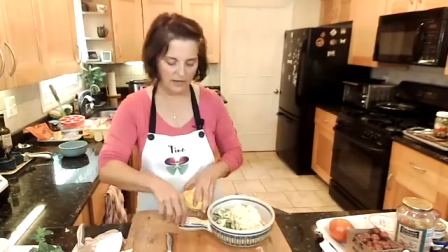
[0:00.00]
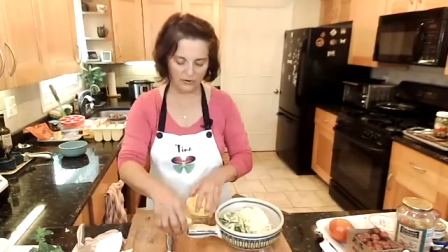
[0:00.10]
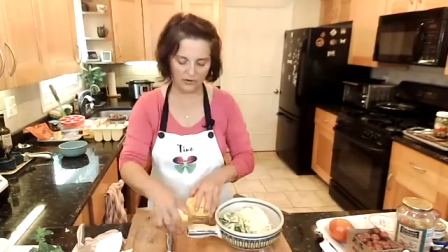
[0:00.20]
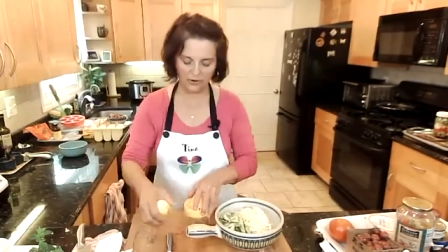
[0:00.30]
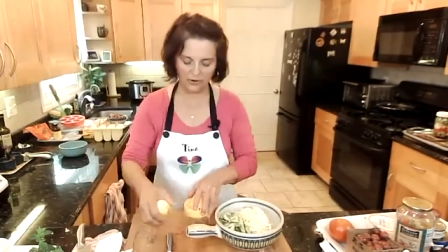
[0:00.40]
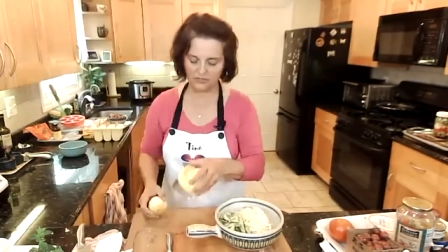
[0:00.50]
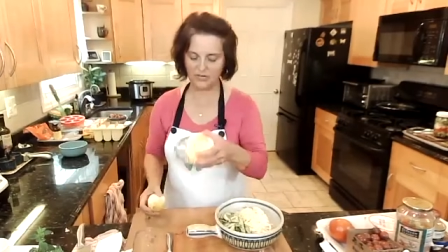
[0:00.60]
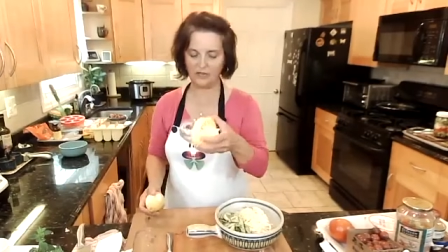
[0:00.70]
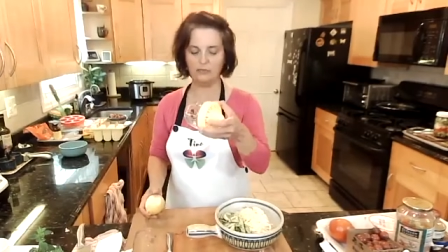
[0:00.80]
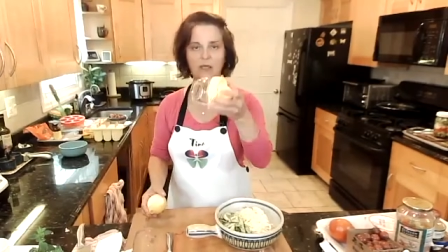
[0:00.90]
Now we're going to
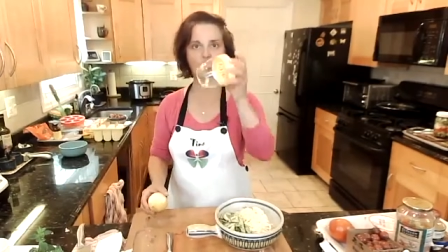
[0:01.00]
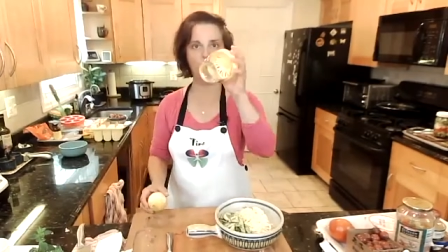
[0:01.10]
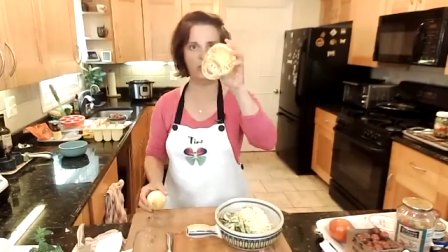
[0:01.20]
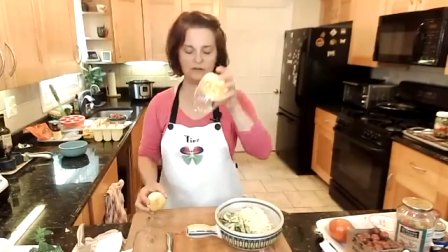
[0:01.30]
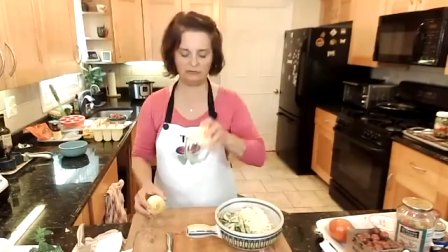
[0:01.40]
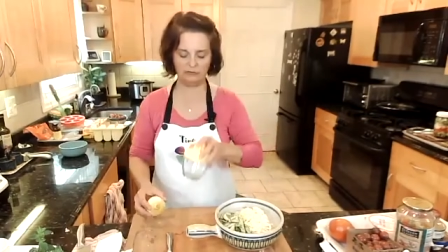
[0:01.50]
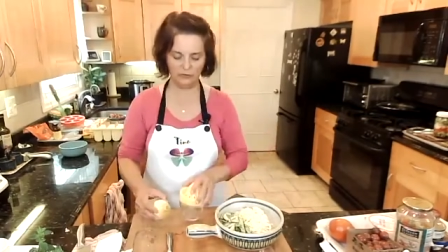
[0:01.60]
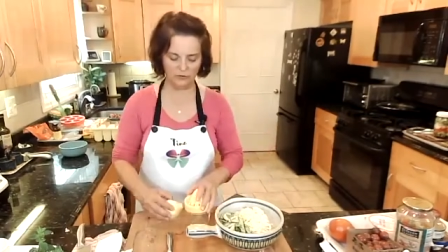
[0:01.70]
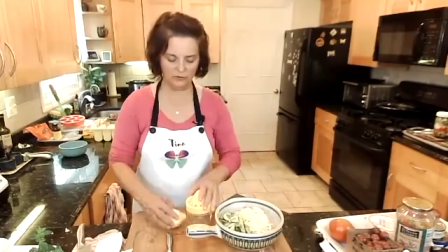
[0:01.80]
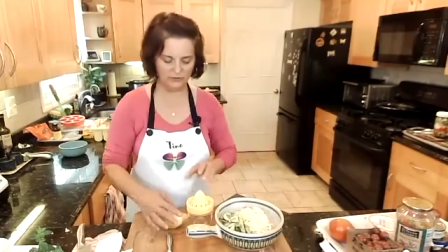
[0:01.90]
take my
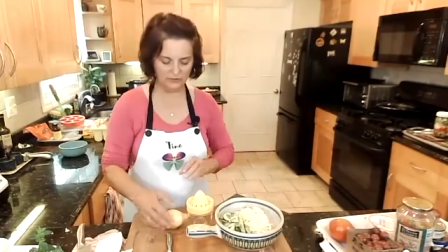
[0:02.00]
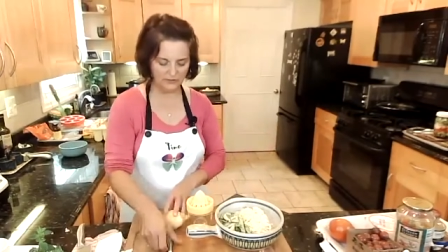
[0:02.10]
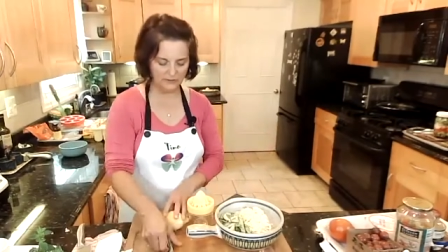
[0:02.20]
wonderful